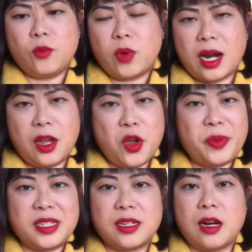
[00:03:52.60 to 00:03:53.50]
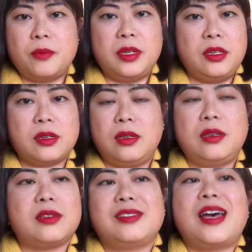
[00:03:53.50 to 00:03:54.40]
when I opened it up, you
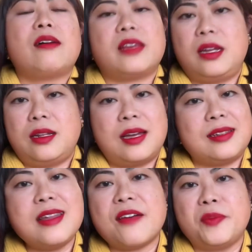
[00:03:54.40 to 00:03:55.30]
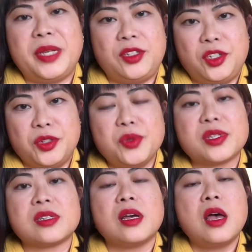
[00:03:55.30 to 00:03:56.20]
could tell that it had never been
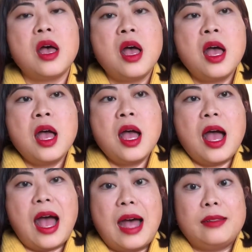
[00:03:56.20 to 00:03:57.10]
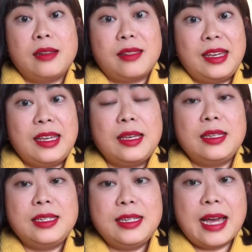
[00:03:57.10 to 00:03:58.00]
used, and
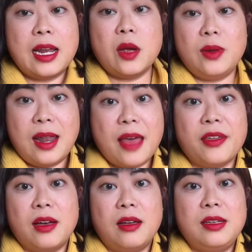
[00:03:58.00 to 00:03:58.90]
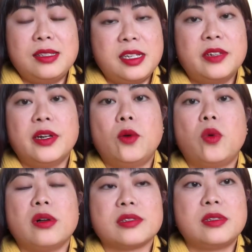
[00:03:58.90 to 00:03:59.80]
the yellow leather interior
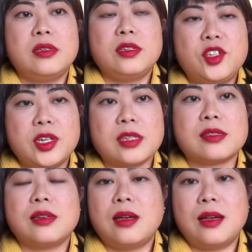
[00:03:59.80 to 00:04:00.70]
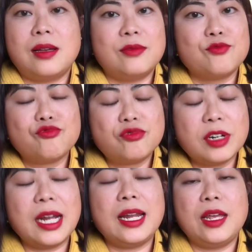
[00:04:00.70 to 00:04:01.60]
was just
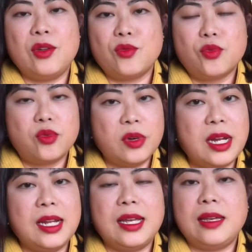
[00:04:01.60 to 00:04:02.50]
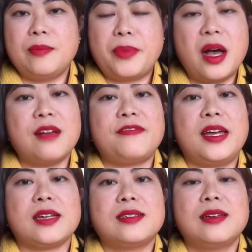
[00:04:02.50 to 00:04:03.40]
really, really
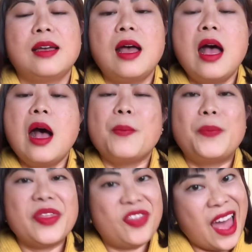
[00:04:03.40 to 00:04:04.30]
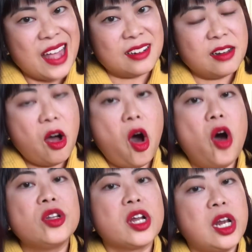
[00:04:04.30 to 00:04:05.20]
perfect. But then
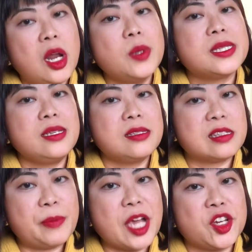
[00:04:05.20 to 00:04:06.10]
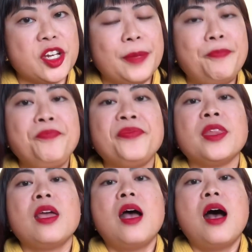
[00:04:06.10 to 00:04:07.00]
on closer inspection,
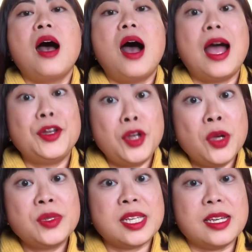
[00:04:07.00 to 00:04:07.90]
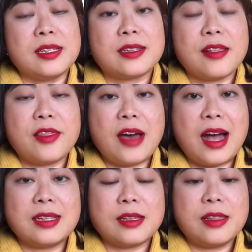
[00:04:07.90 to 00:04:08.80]
I noticed
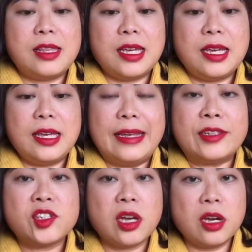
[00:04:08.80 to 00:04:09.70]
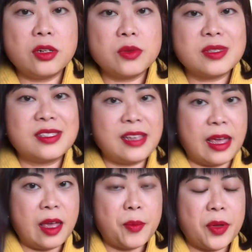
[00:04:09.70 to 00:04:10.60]
that the internal
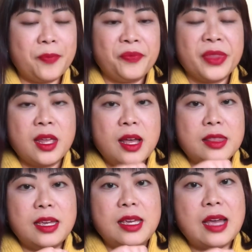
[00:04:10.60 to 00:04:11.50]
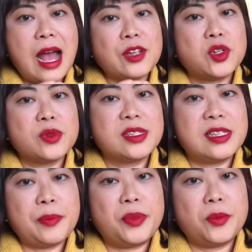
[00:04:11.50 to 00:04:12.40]
zip, the actual
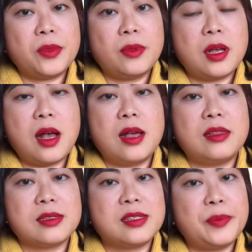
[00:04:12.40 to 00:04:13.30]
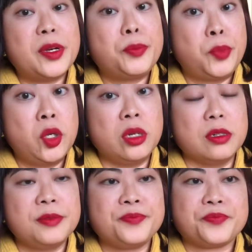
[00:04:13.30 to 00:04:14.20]
zip, the zipper
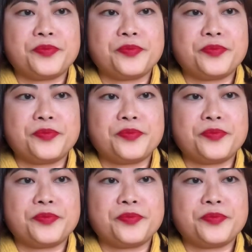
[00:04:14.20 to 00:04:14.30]
pull,